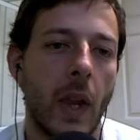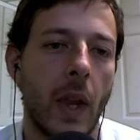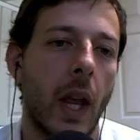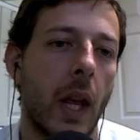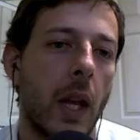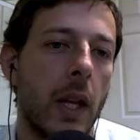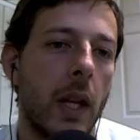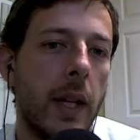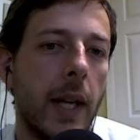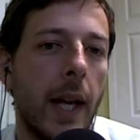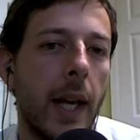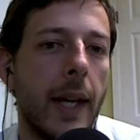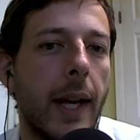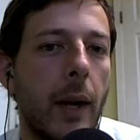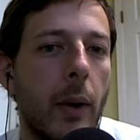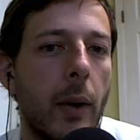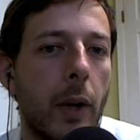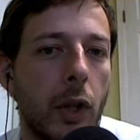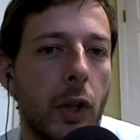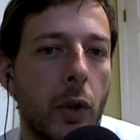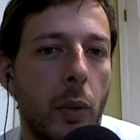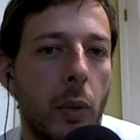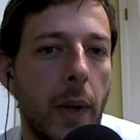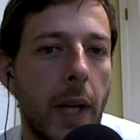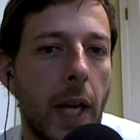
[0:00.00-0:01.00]
Yeah, now on
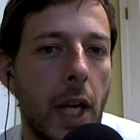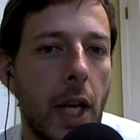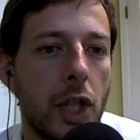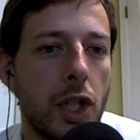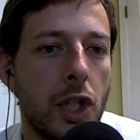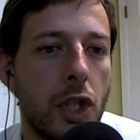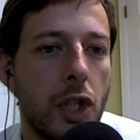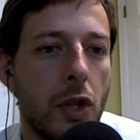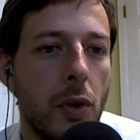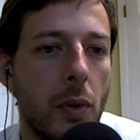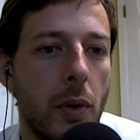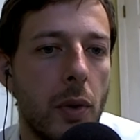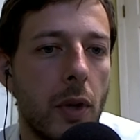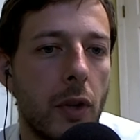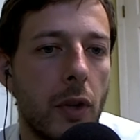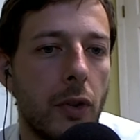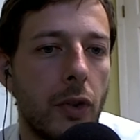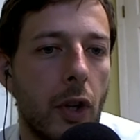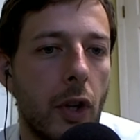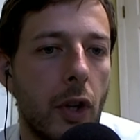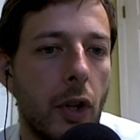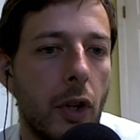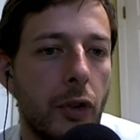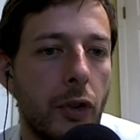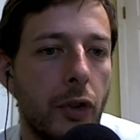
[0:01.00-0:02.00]
queen h2, there's
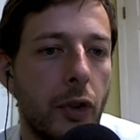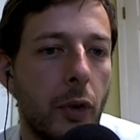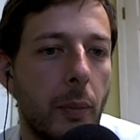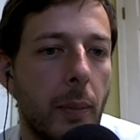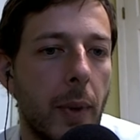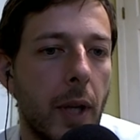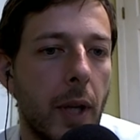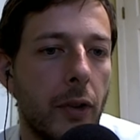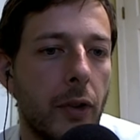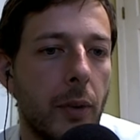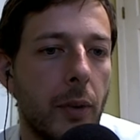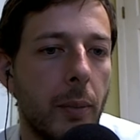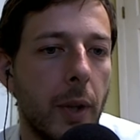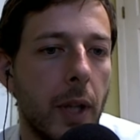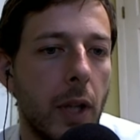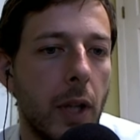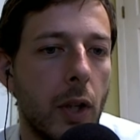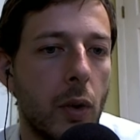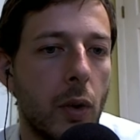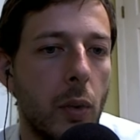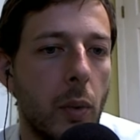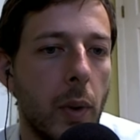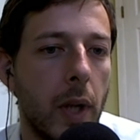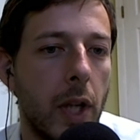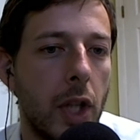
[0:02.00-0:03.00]
also possibly
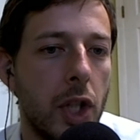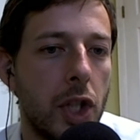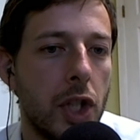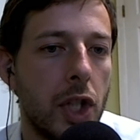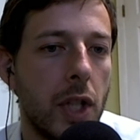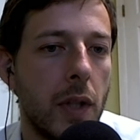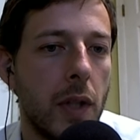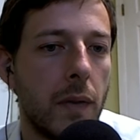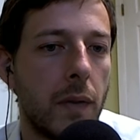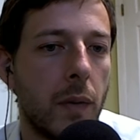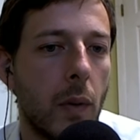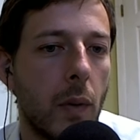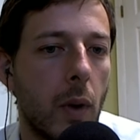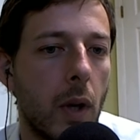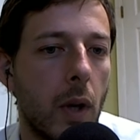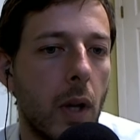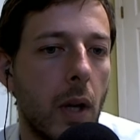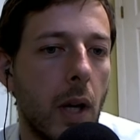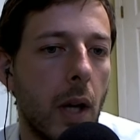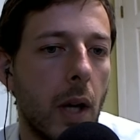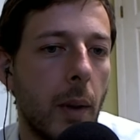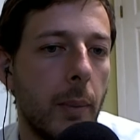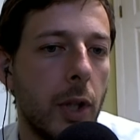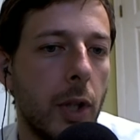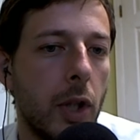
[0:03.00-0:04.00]
queen
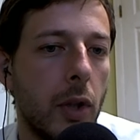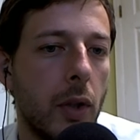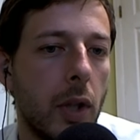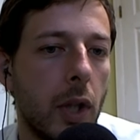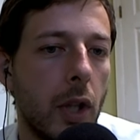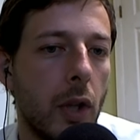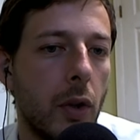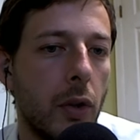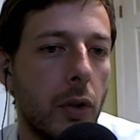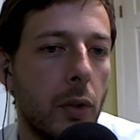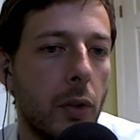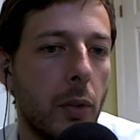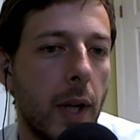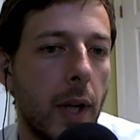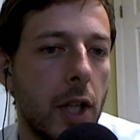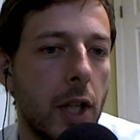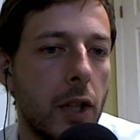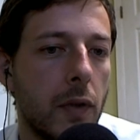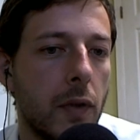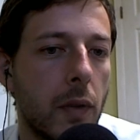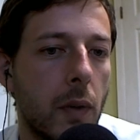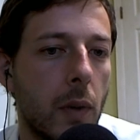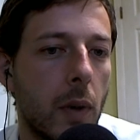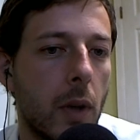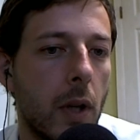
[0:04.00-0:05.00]
g4. I mean, you can go through
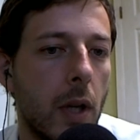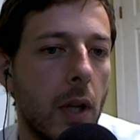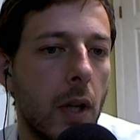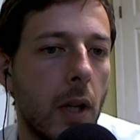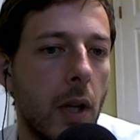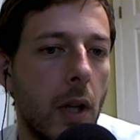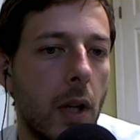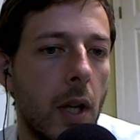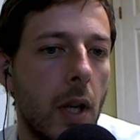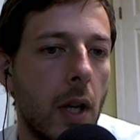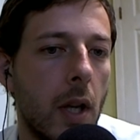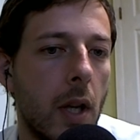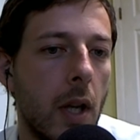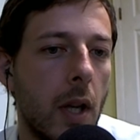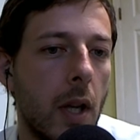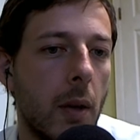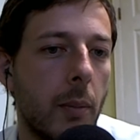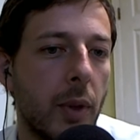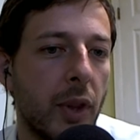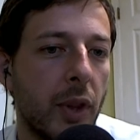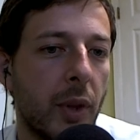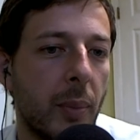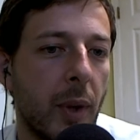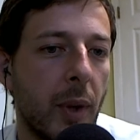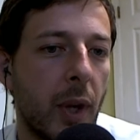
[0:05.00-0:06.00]
h4,
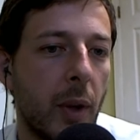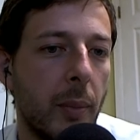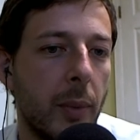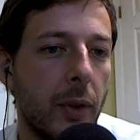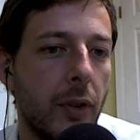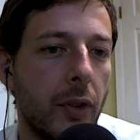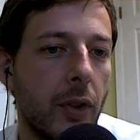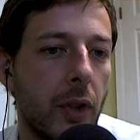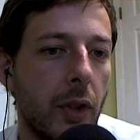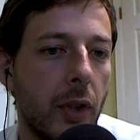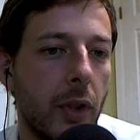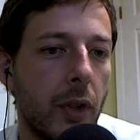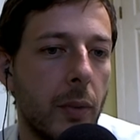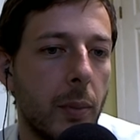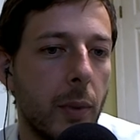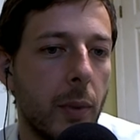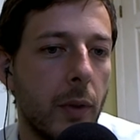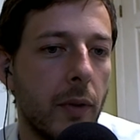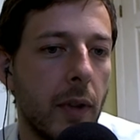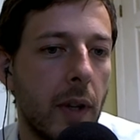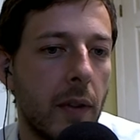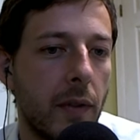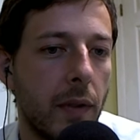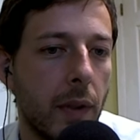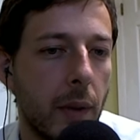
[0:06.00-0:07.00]
but the problem is still this move
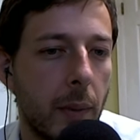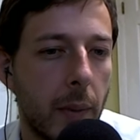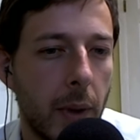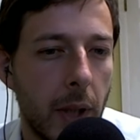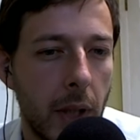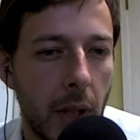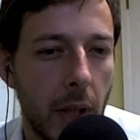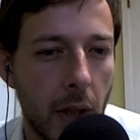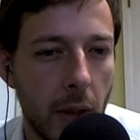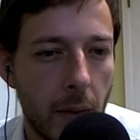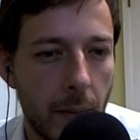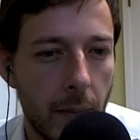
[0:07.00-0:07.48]
f3.